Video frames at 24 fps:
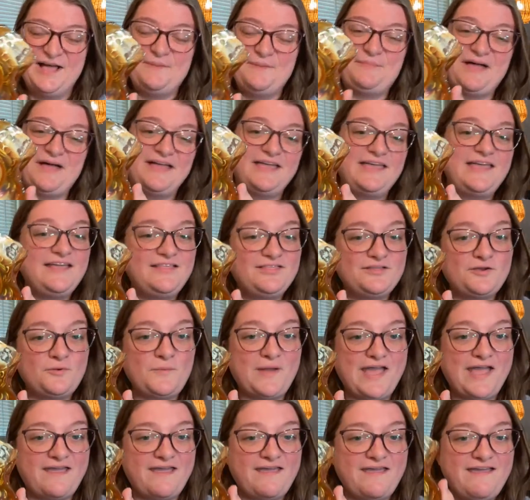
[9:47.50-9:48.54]
But either
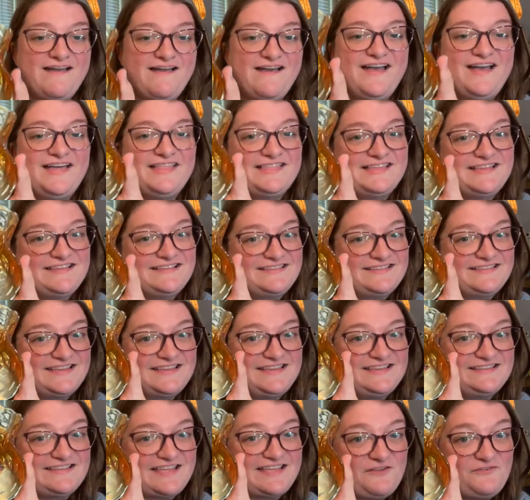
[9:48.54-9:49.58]
way, this
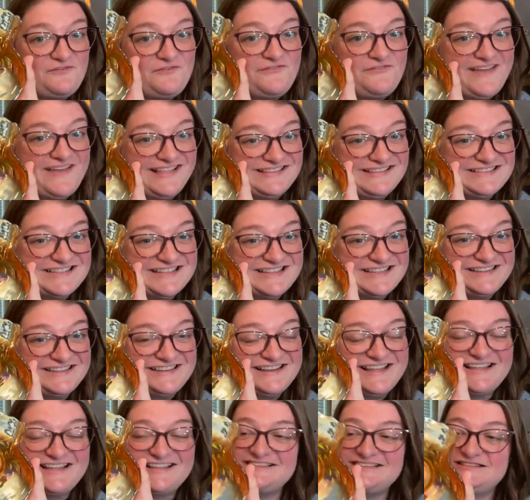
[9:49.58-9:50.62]
is a
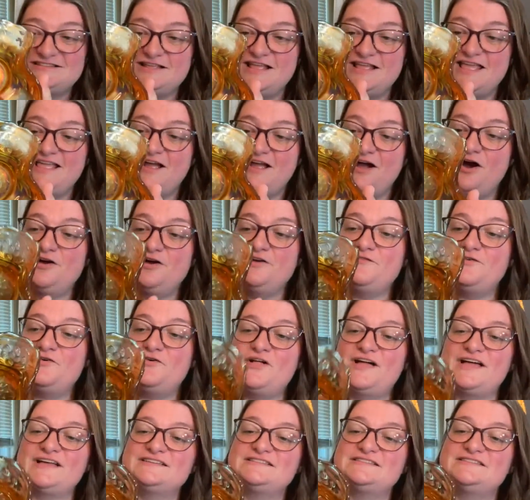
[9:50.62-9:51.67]
Fenton carnival
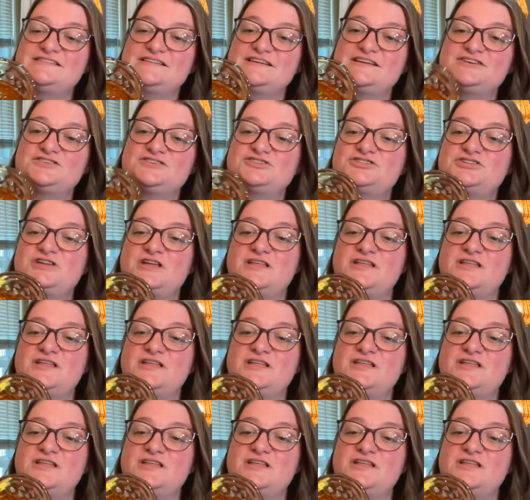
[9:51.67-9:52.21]
glass dish.